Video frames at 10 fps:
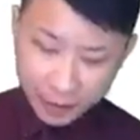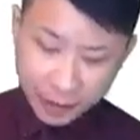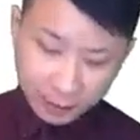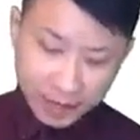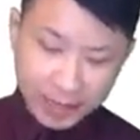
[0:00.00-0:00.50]

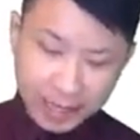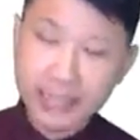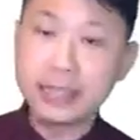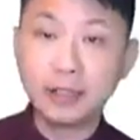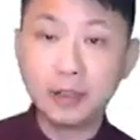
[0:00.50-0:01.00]
just
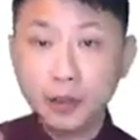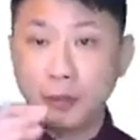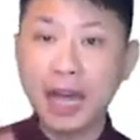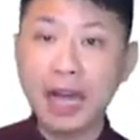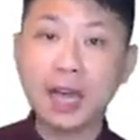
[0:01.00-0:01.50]
because the
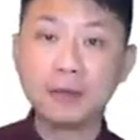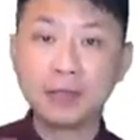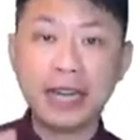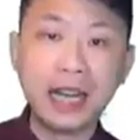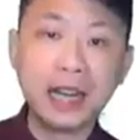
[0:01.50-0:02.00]
two
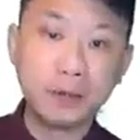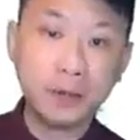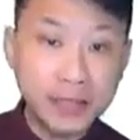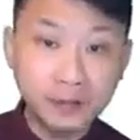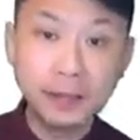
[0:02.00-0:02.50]
paths, they have
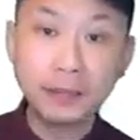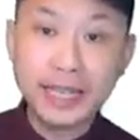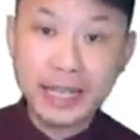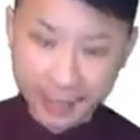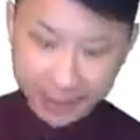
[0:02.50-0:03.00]
two different
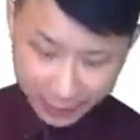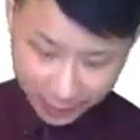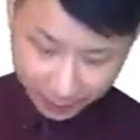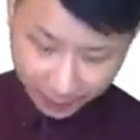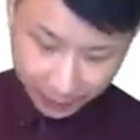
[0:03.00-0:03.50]
meanings.